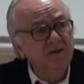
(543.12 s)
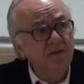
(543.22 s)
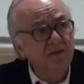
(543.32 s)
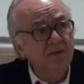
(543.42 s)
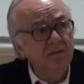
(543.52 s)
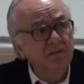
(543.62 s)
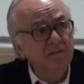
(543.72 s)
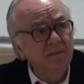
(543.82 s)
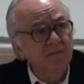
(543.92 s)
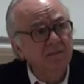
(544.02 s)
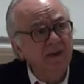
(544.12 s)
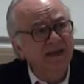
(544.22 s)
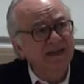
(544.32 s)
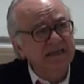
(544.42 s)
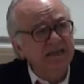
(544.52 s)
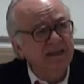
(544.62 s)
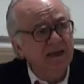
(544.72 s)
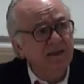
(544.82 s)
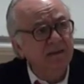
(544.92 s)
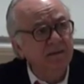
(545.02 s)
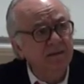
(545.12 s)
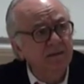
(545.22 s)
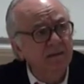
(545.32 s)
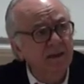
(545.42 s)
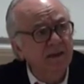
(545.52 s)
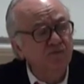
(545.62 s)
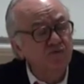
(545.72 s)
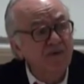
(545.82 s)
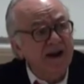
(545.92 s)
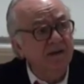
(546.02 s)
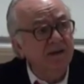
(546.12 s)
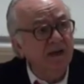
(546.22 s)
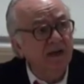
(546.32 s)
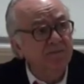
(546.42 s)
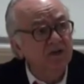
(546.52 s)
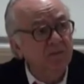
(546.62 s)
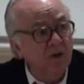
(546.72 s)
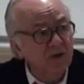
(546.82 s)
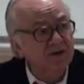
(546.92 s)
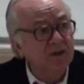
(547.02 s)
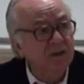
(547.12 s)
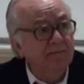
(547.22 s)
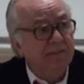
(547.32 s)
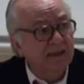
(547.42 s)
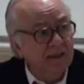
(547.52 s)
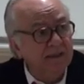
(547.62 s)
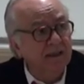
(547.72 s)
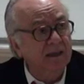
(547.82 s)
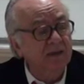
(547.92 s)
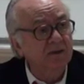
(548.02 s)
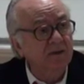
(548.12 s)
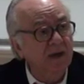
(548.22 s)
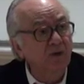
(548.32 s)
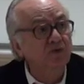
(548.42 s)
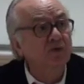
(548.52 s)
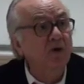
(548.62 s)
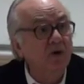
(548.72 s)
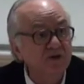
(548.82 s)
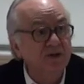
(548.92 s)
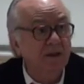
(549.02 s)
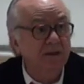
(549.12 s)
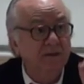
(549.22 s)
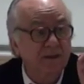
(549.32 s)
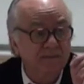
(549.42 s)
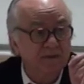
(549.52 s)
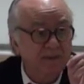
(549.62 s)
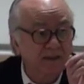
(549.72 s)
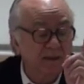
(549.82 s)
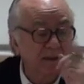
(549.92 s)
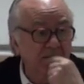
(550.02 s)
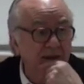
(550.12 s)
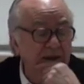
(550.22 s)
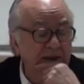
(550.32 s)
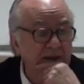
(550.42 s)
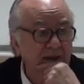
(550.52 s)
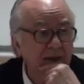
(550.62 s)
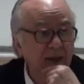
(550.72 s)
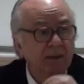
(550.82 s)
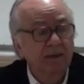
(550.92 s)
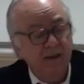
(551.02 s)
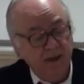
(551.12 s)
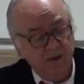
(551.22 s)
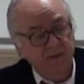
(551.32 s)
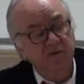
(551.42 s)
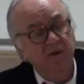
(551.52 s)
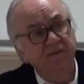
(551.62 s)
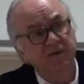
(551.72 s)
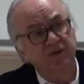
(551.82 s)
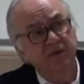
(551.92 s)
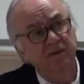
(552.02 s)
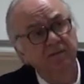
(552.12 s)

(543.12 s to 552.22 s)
to understand and to render in epistemological, political, and ontological terms, particularly, the idea of convention.